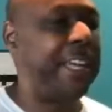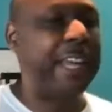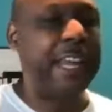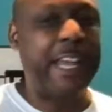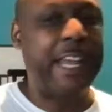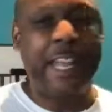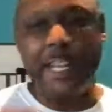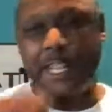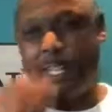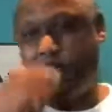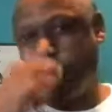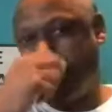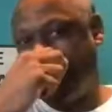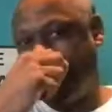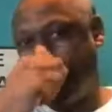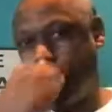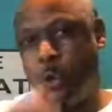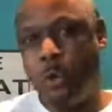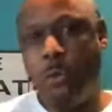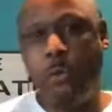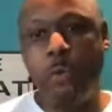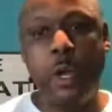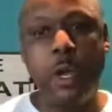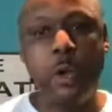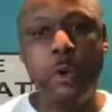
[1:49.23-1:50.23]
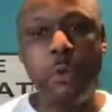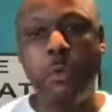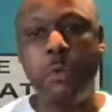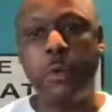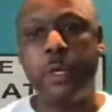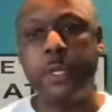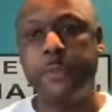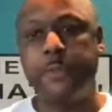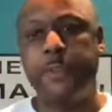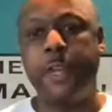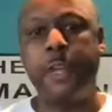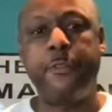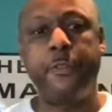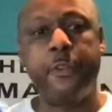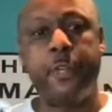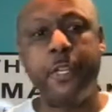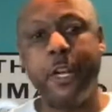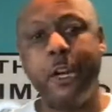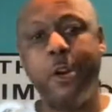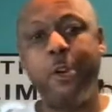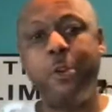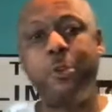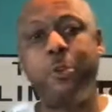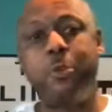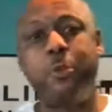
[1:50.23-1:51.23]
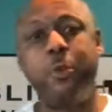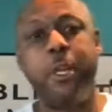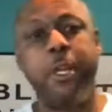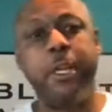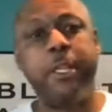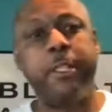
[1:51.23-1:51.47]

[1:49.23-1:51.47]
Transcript: And uh, who who would have ever known